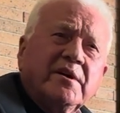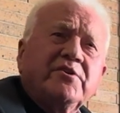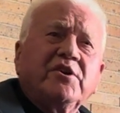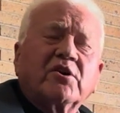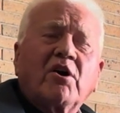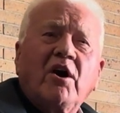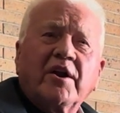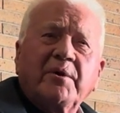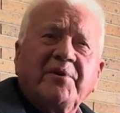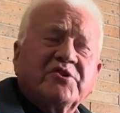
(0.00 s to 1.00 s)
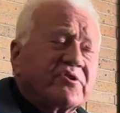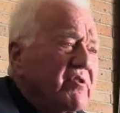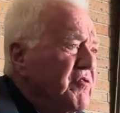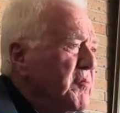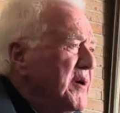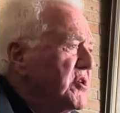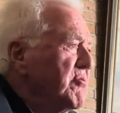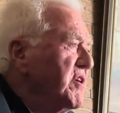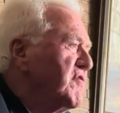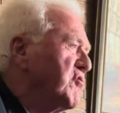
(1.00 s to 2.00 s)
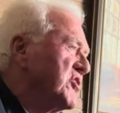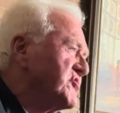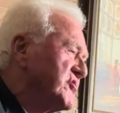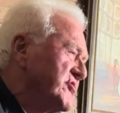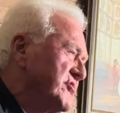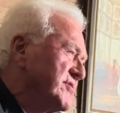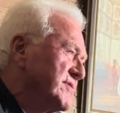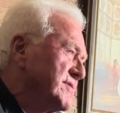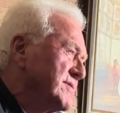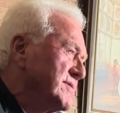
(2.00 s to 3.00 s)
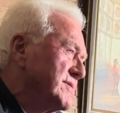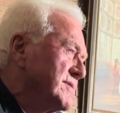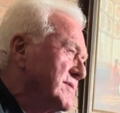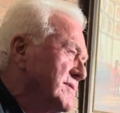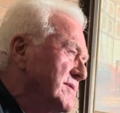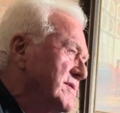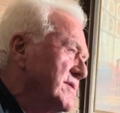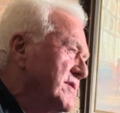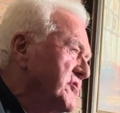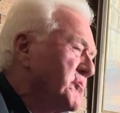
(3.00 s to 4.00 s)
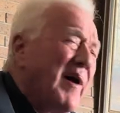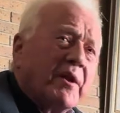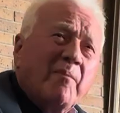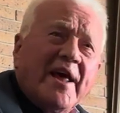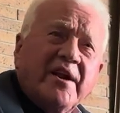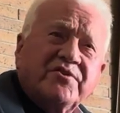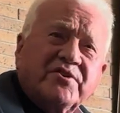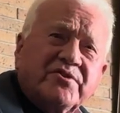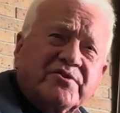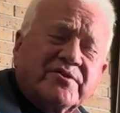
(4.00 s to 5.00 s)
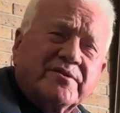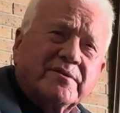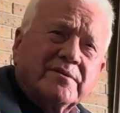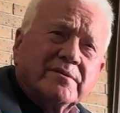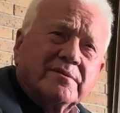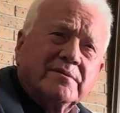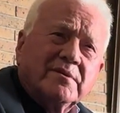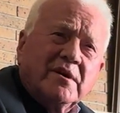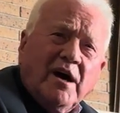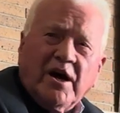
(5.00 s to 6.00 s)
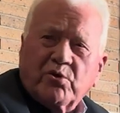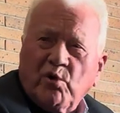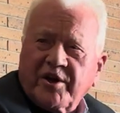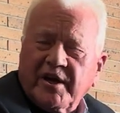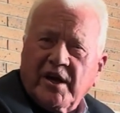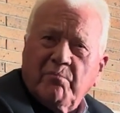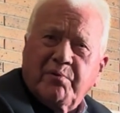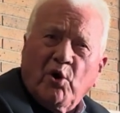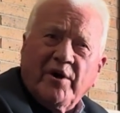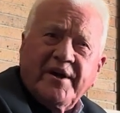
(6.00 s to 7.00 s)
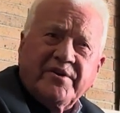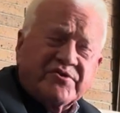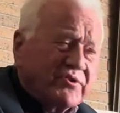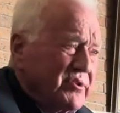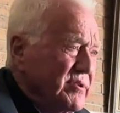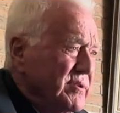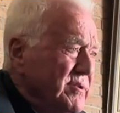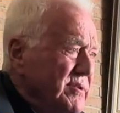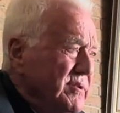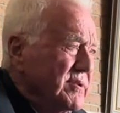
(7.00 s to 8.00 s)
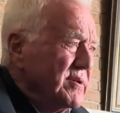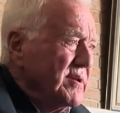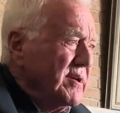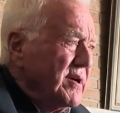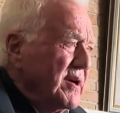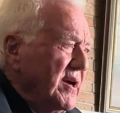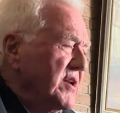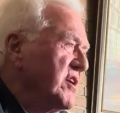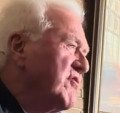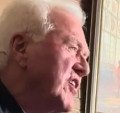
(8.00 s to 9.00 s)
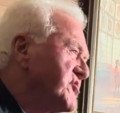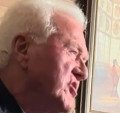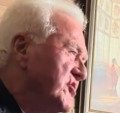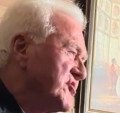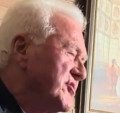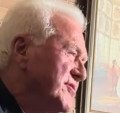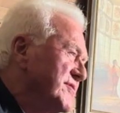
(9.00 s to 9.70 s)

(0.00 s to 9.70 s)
The economy is driven by three forces: smart managers, hardworking employees, and investors.